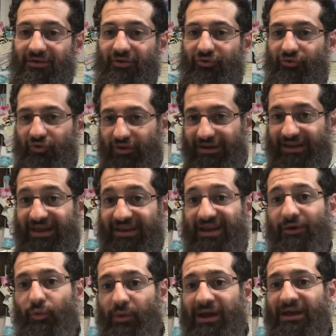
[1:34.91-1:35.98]
So again,
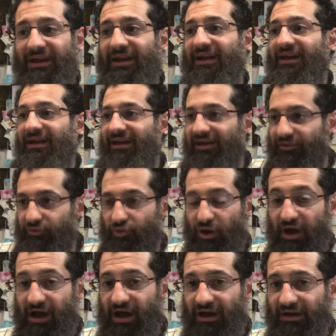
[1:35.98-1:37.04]
equating
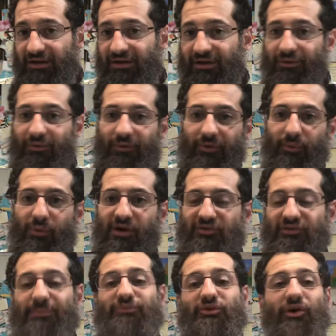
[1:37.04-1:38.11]
dua with
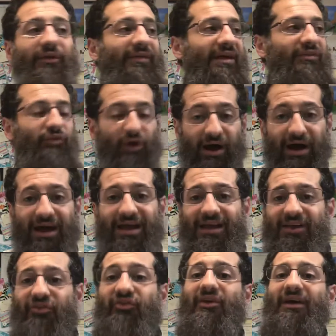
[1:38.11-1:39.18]
worship, showing that dua
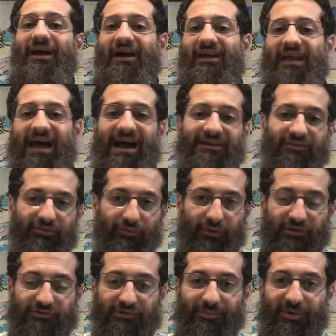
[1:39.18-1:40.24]
is an act of
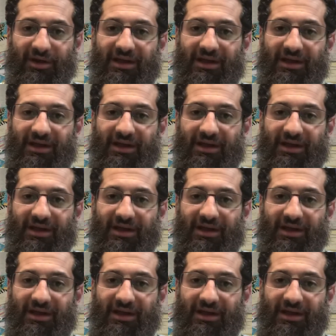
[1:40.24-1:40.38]
worship.